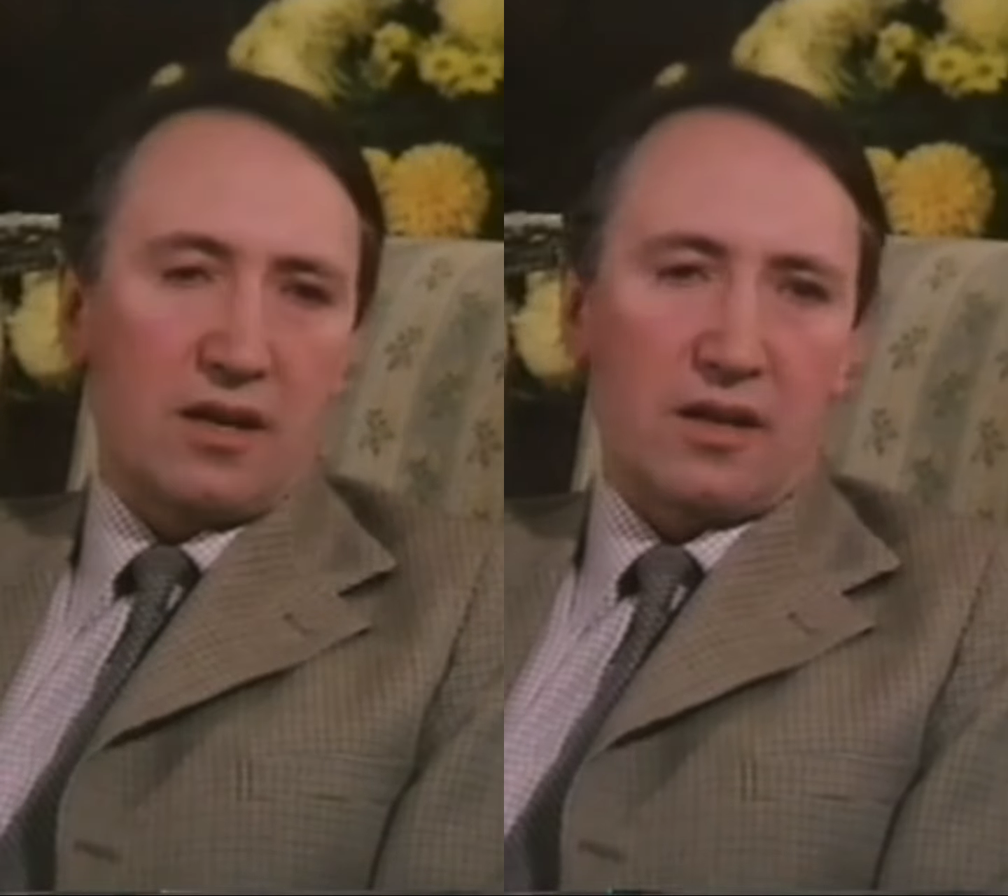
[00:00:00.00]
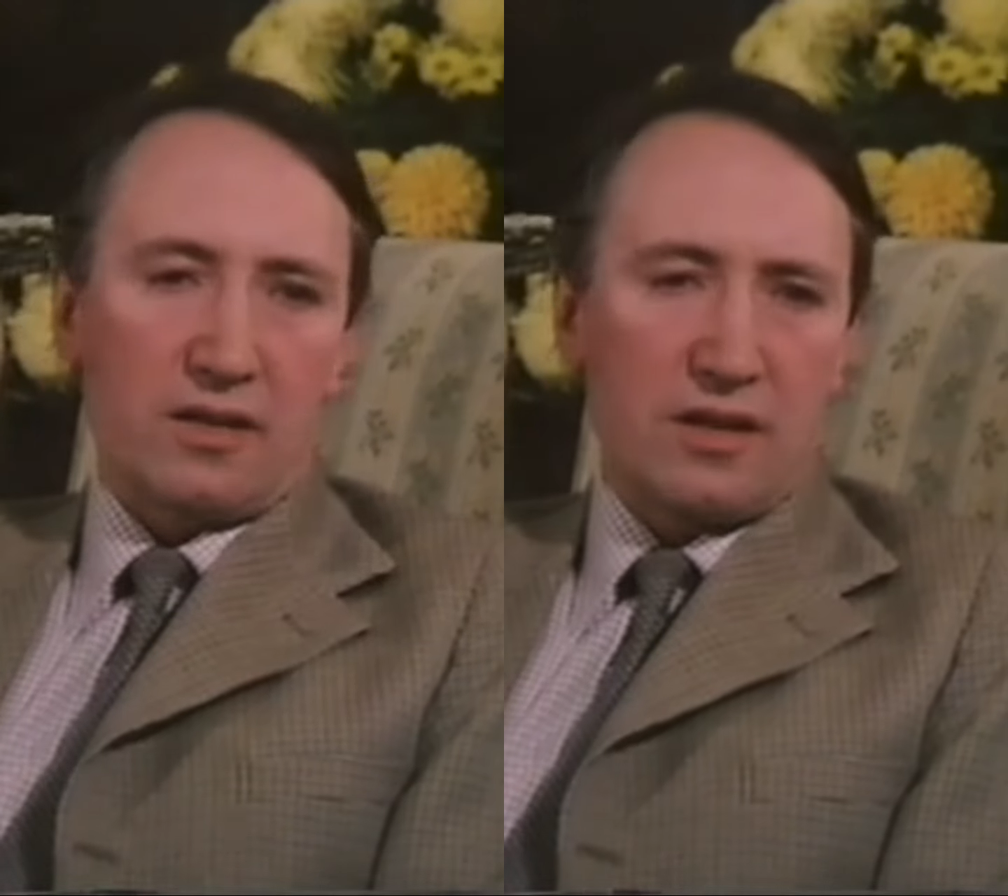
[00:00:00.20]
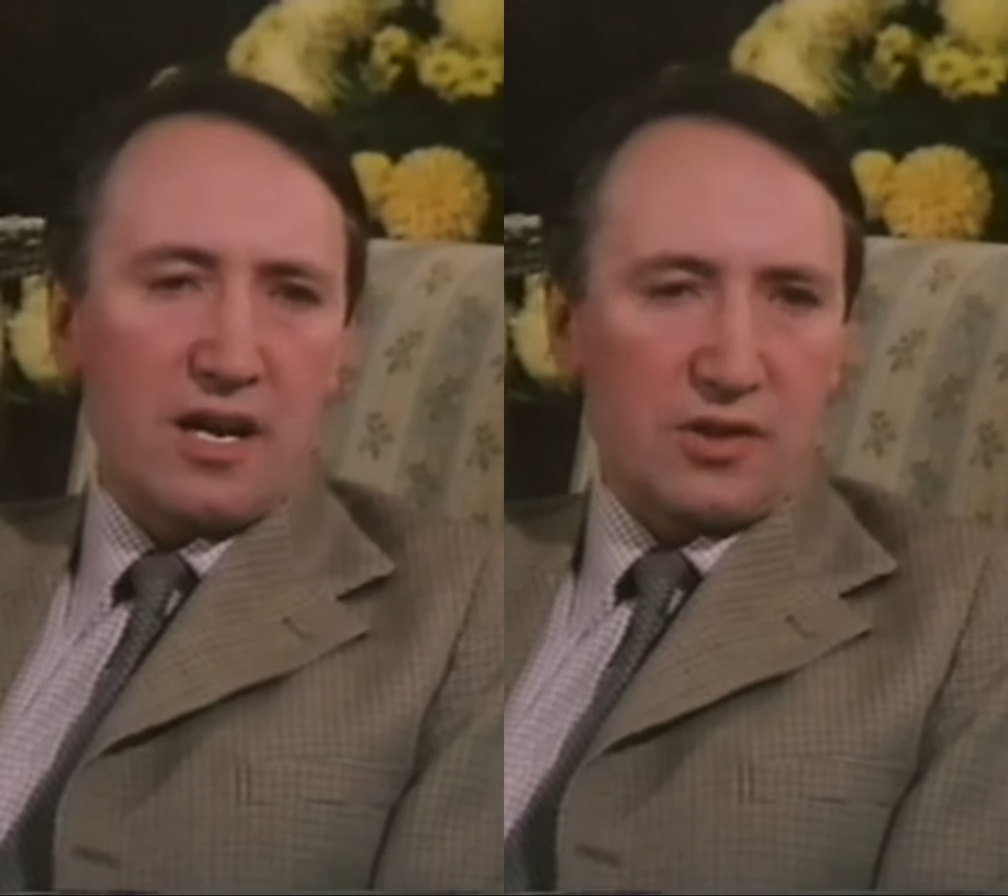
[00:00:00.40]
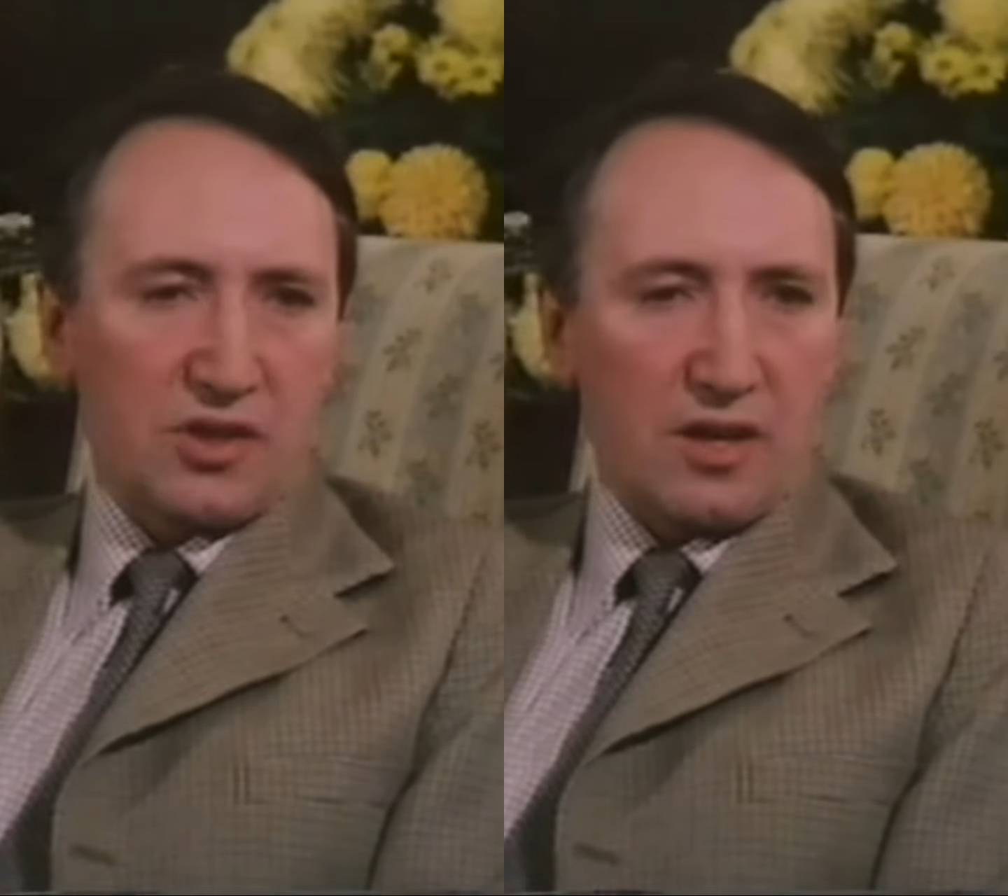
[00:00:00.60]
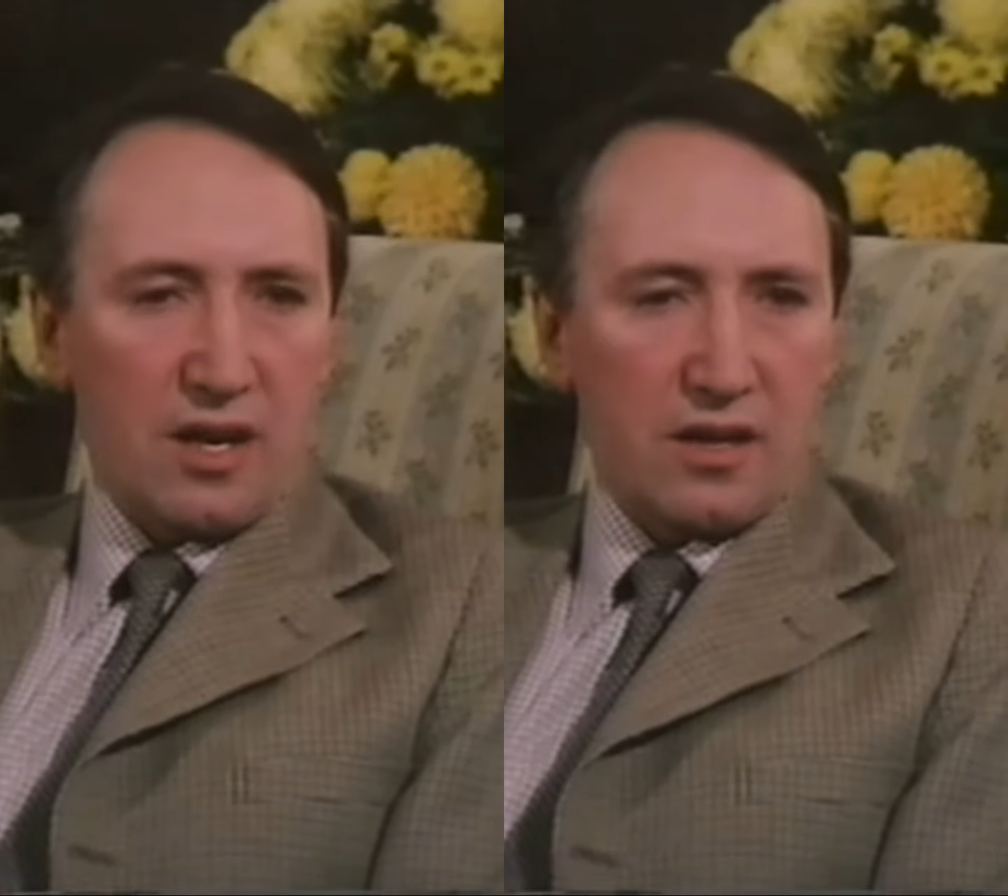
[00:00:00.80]
and no
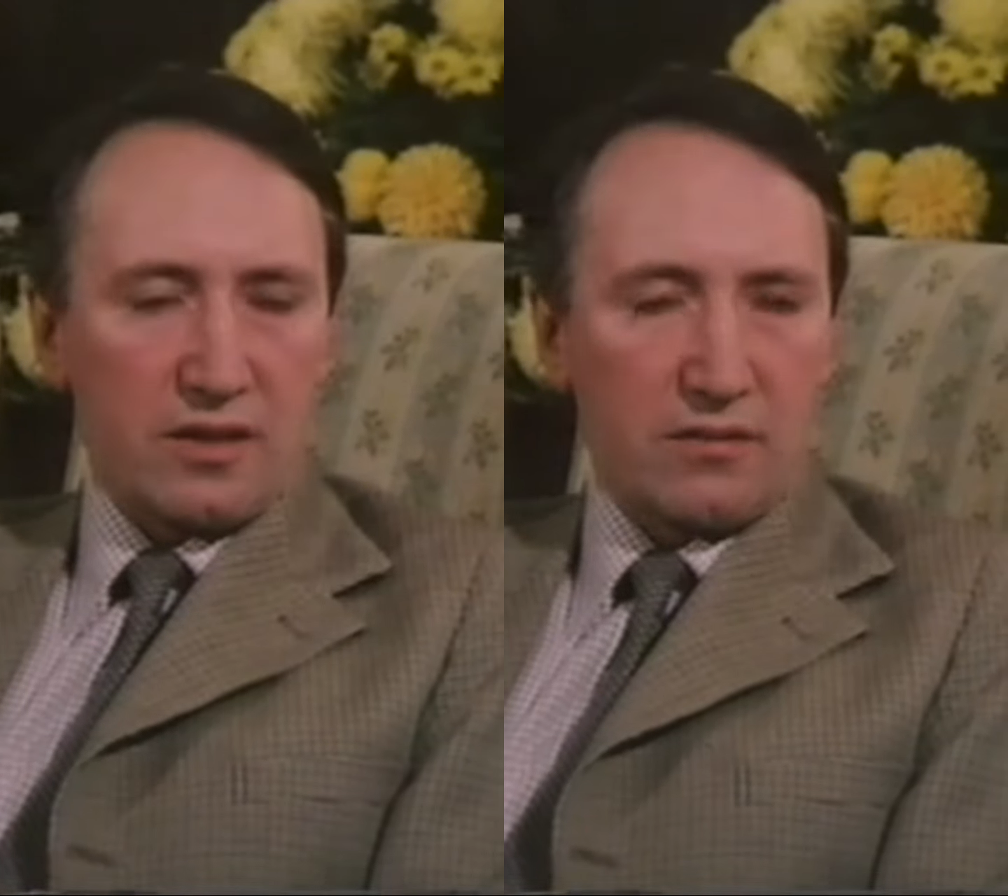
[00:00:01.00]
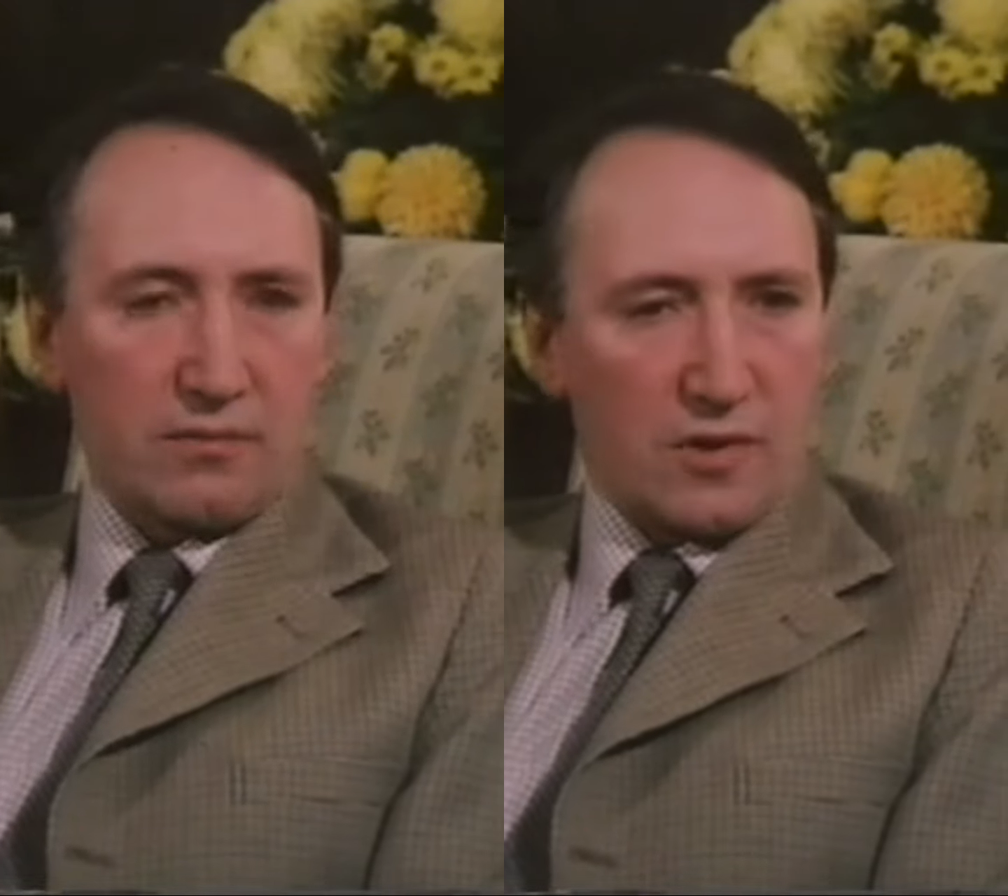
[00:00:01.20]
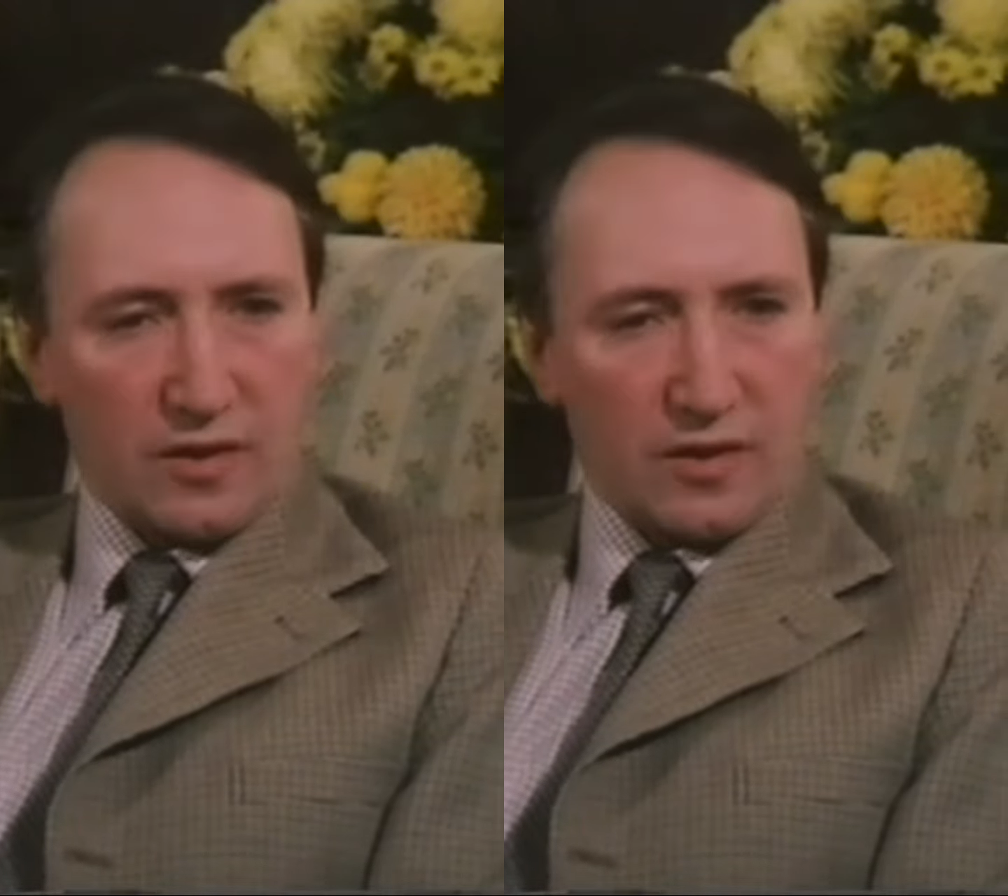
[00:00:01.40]
sign